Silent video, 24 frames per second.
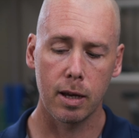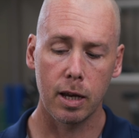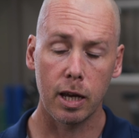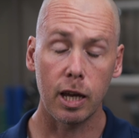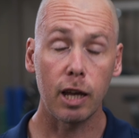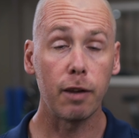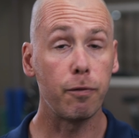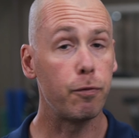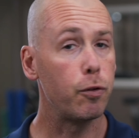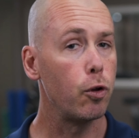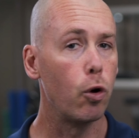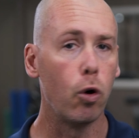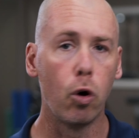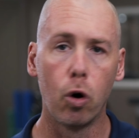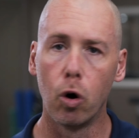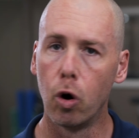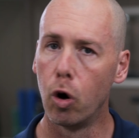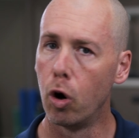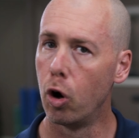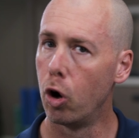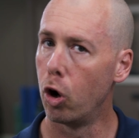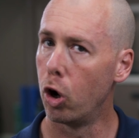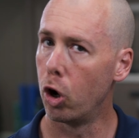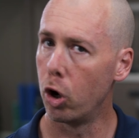if
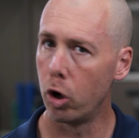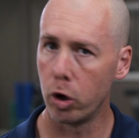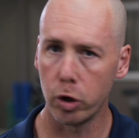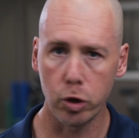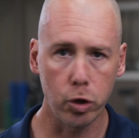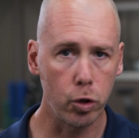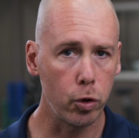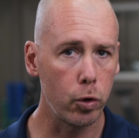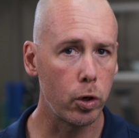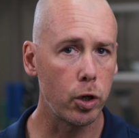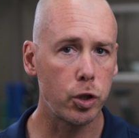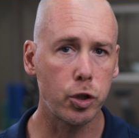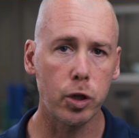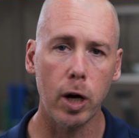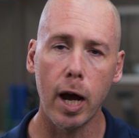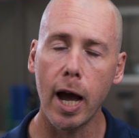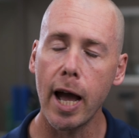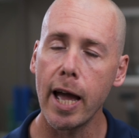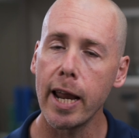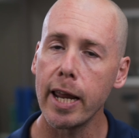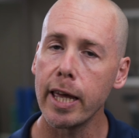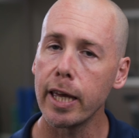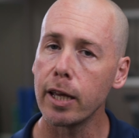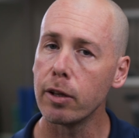you're new to
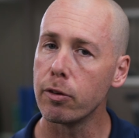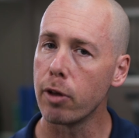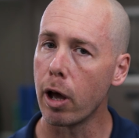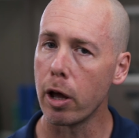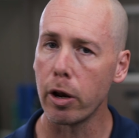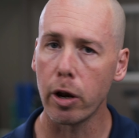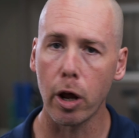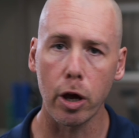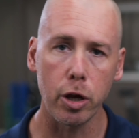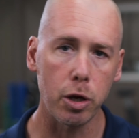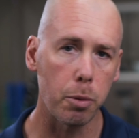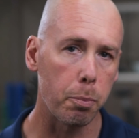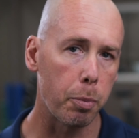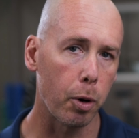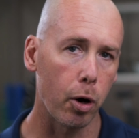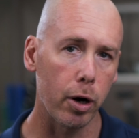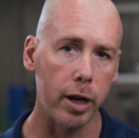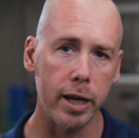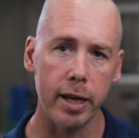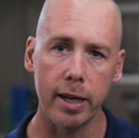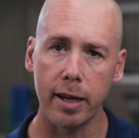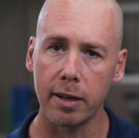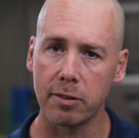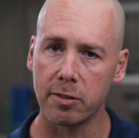training, don't know your
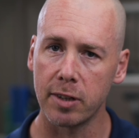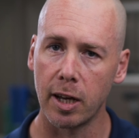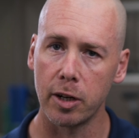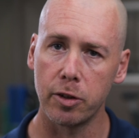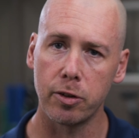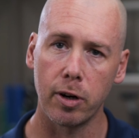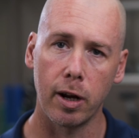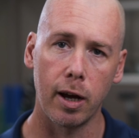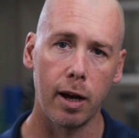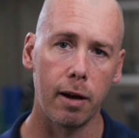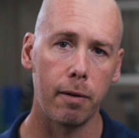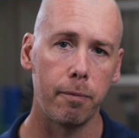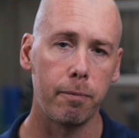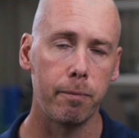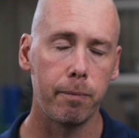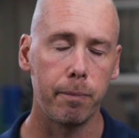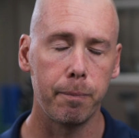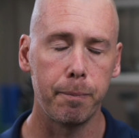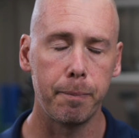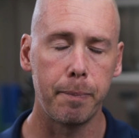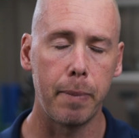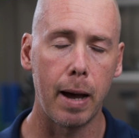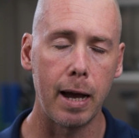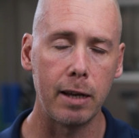body, etc.
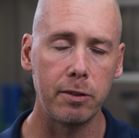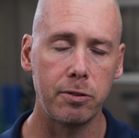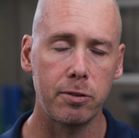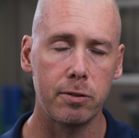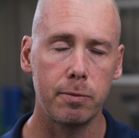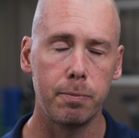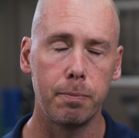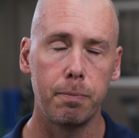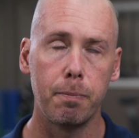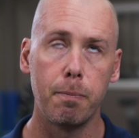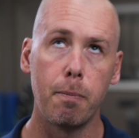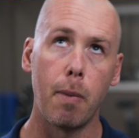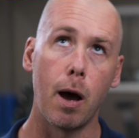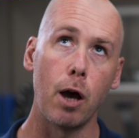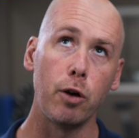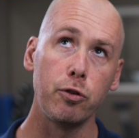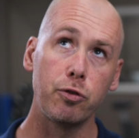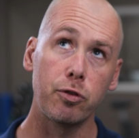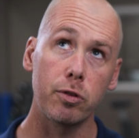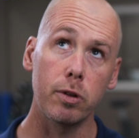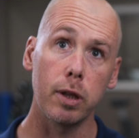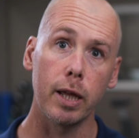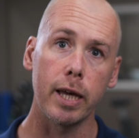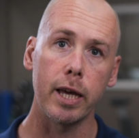
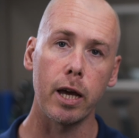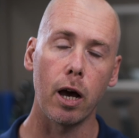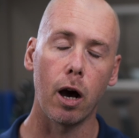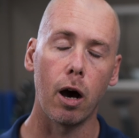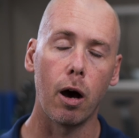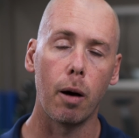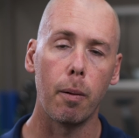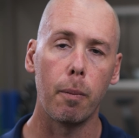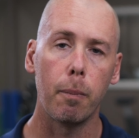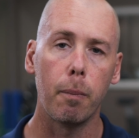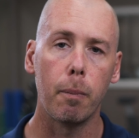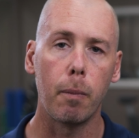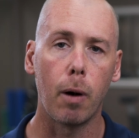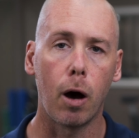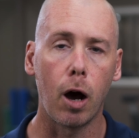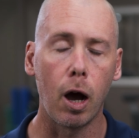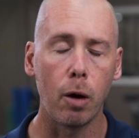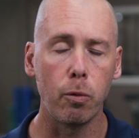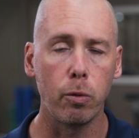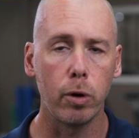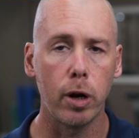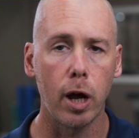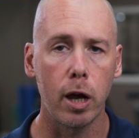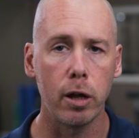Mostly,
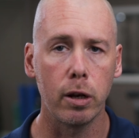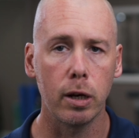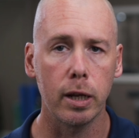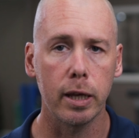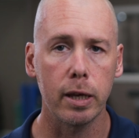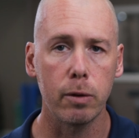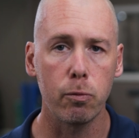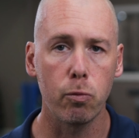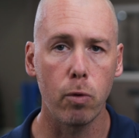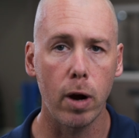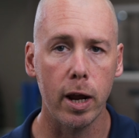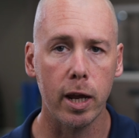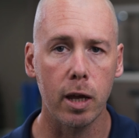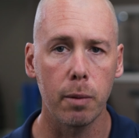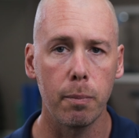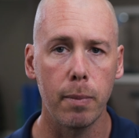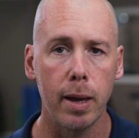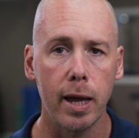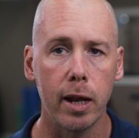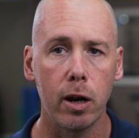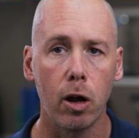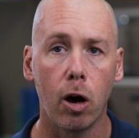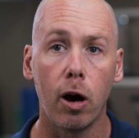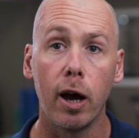I would only
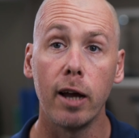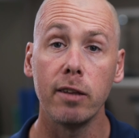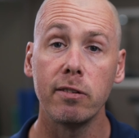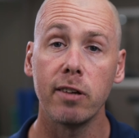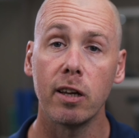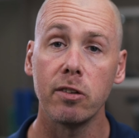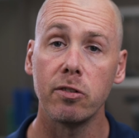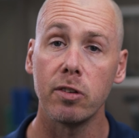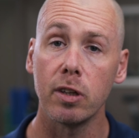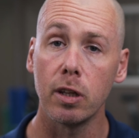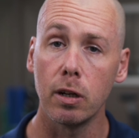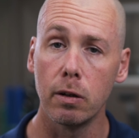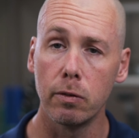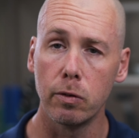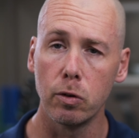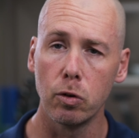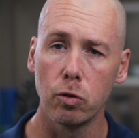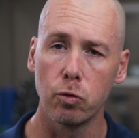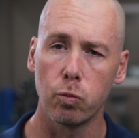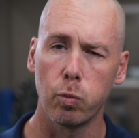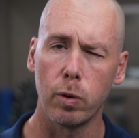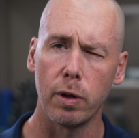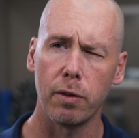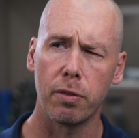recommend high intensity
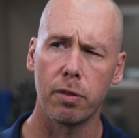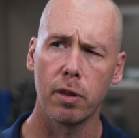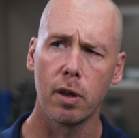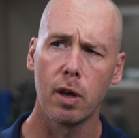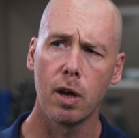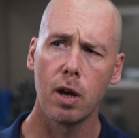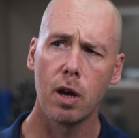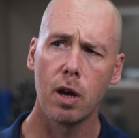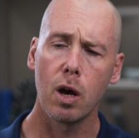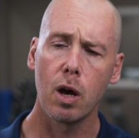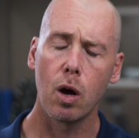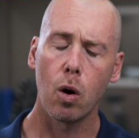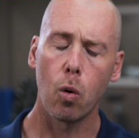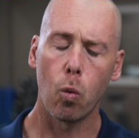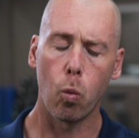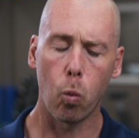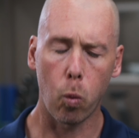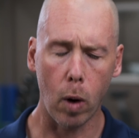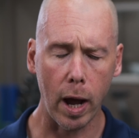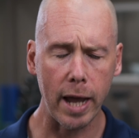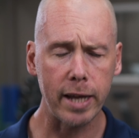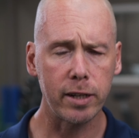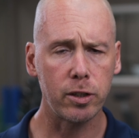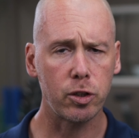intervals with
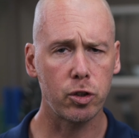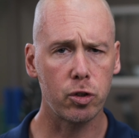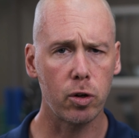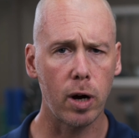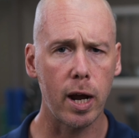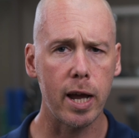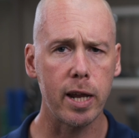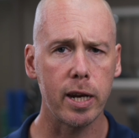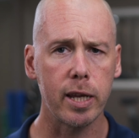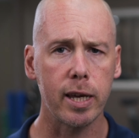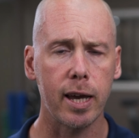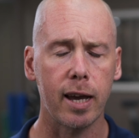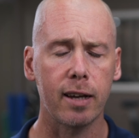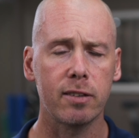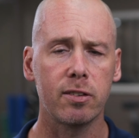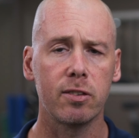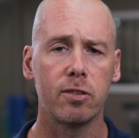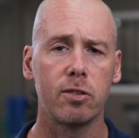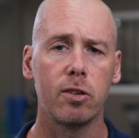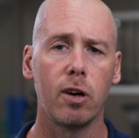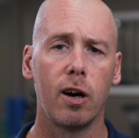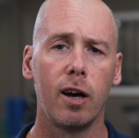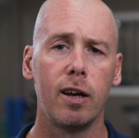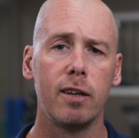weight training
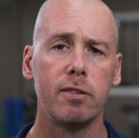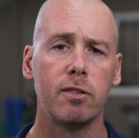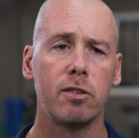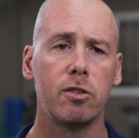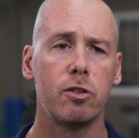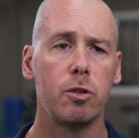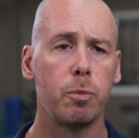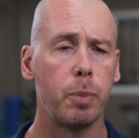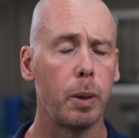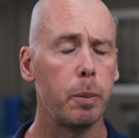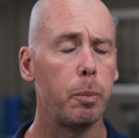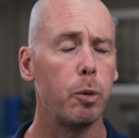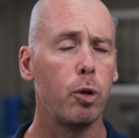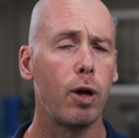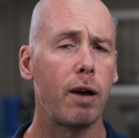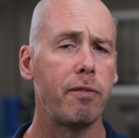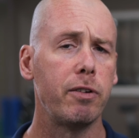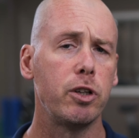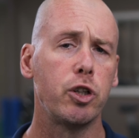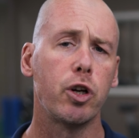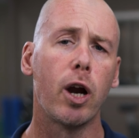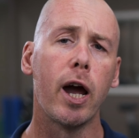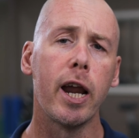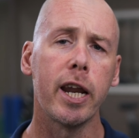exercises to people who have
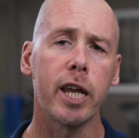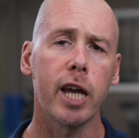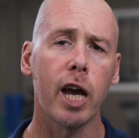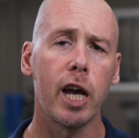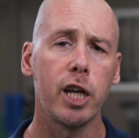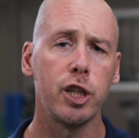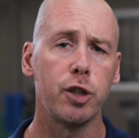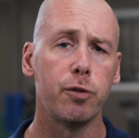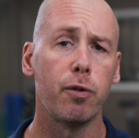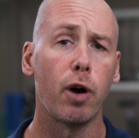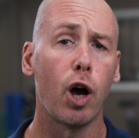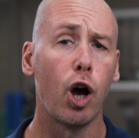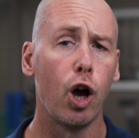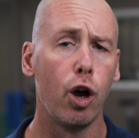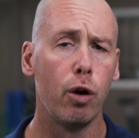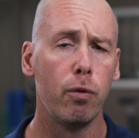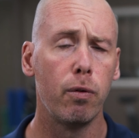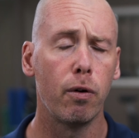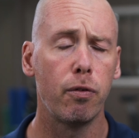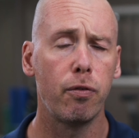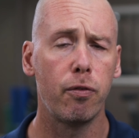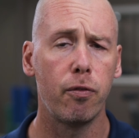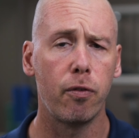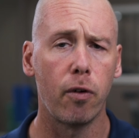a training age of
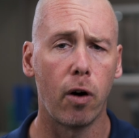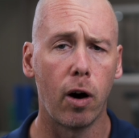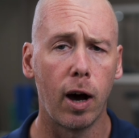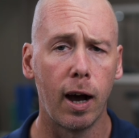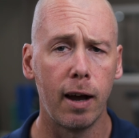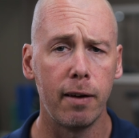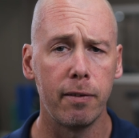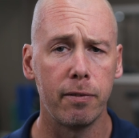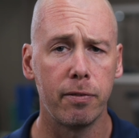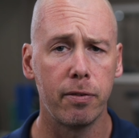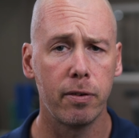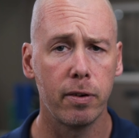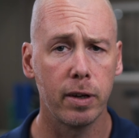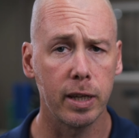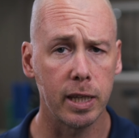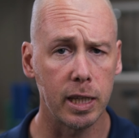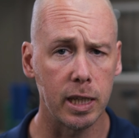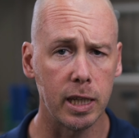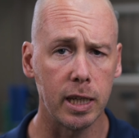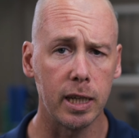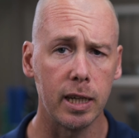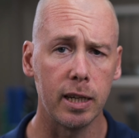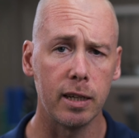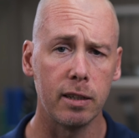over 5
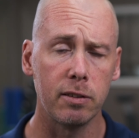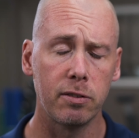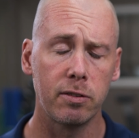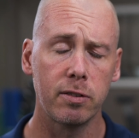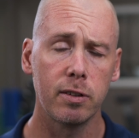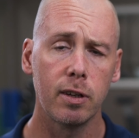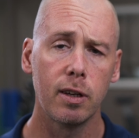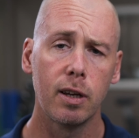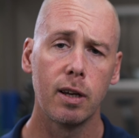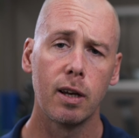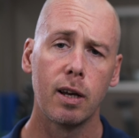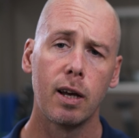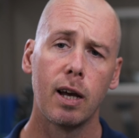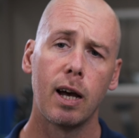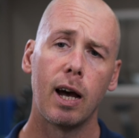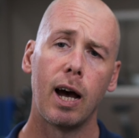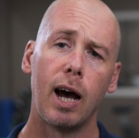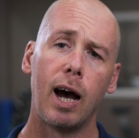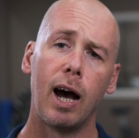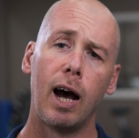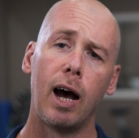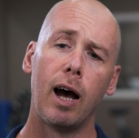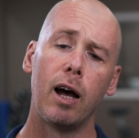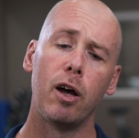years,
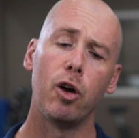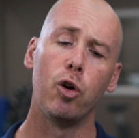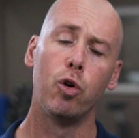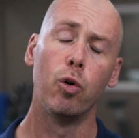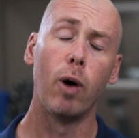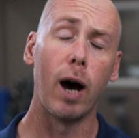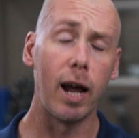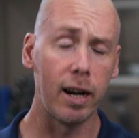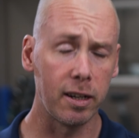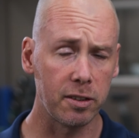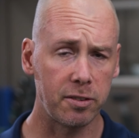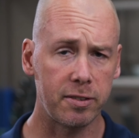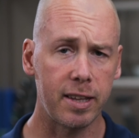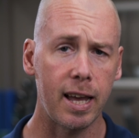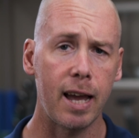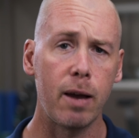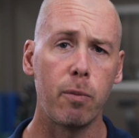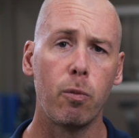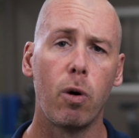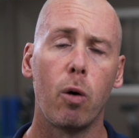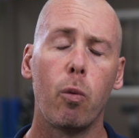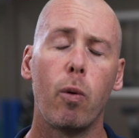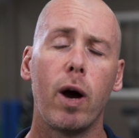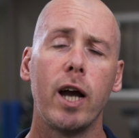who
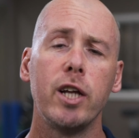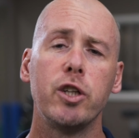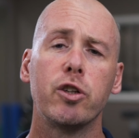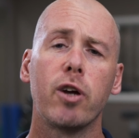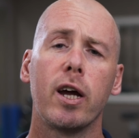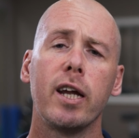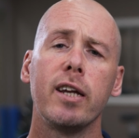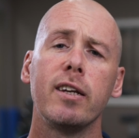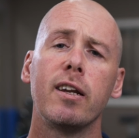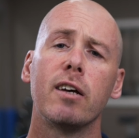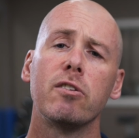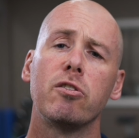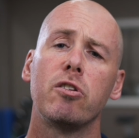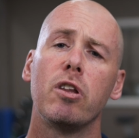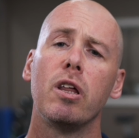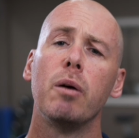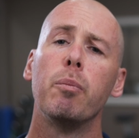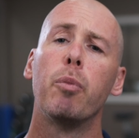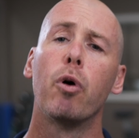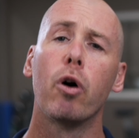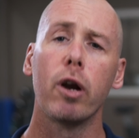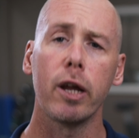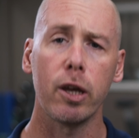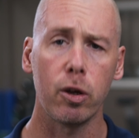understand what weight training does to their
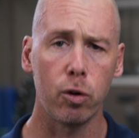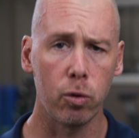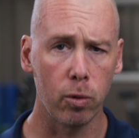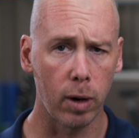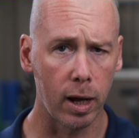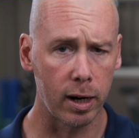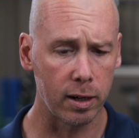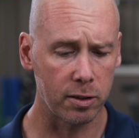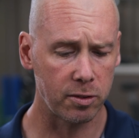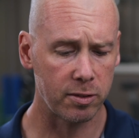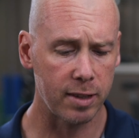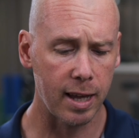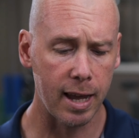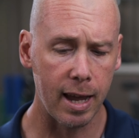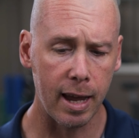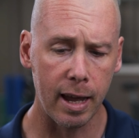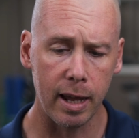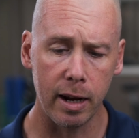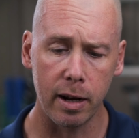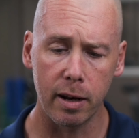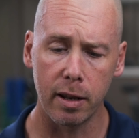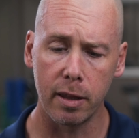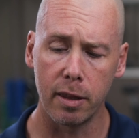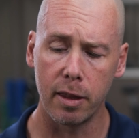body, who
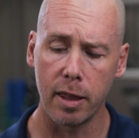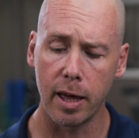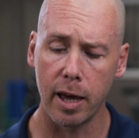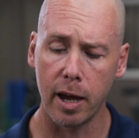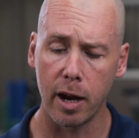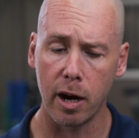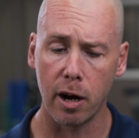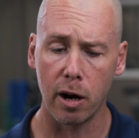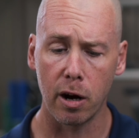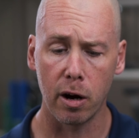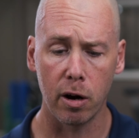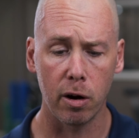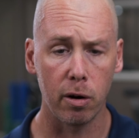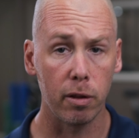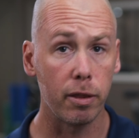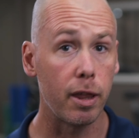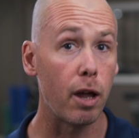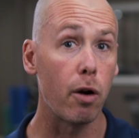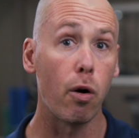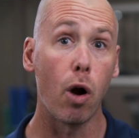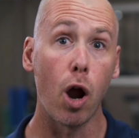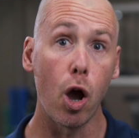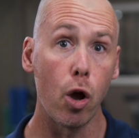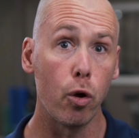understand
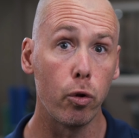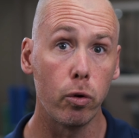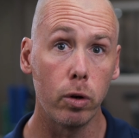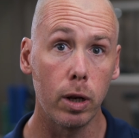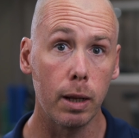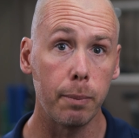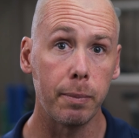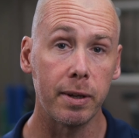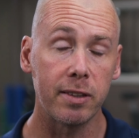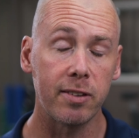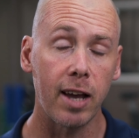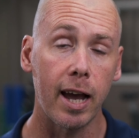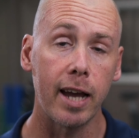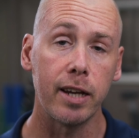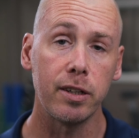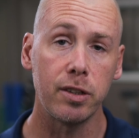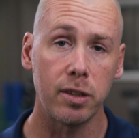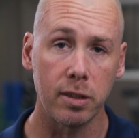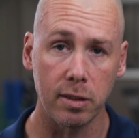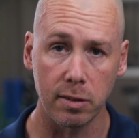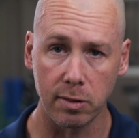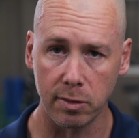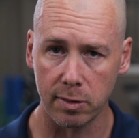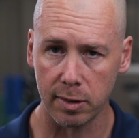their own
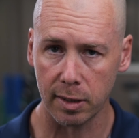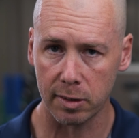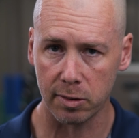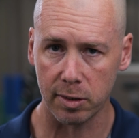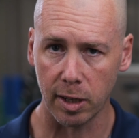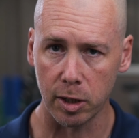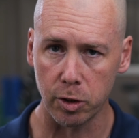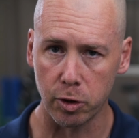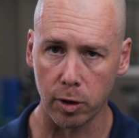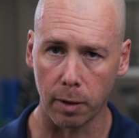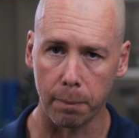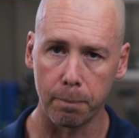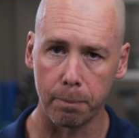limitations, etc.